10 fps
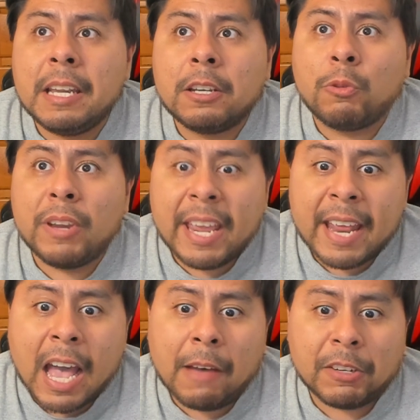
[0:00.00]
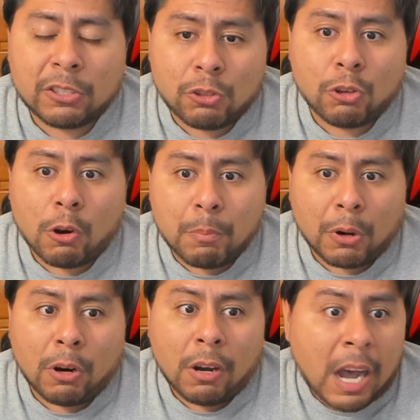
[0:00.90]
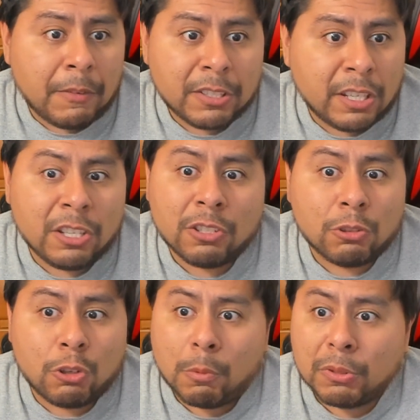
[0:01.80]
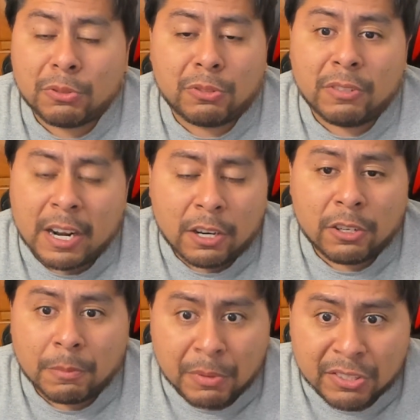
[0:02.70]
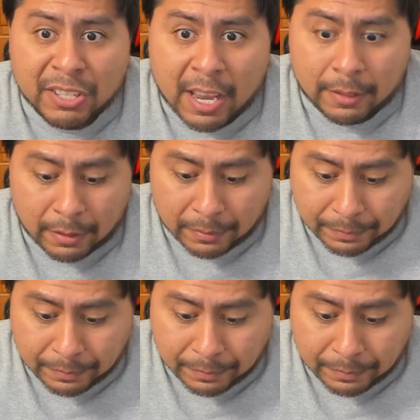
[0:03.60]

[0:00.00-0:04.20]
create havoc to Joe Burrow? Obviously, you know, Joe Burrow's still not 100%.